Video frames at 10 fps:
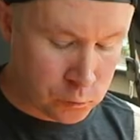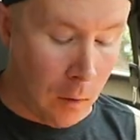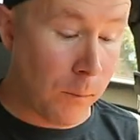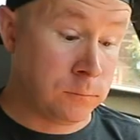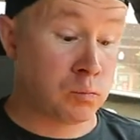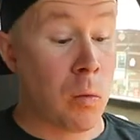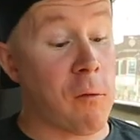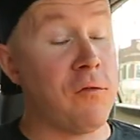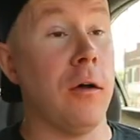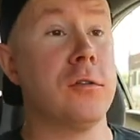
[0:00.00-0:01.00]
Oh,
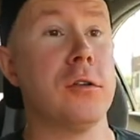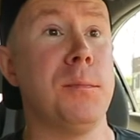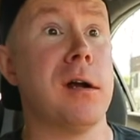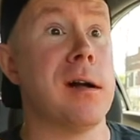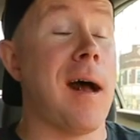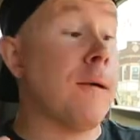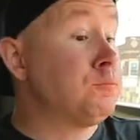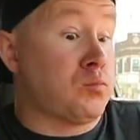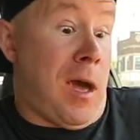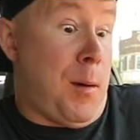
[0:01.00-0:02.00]
fell into the birria.
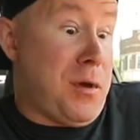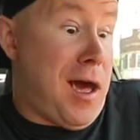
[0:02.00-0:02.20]
Happy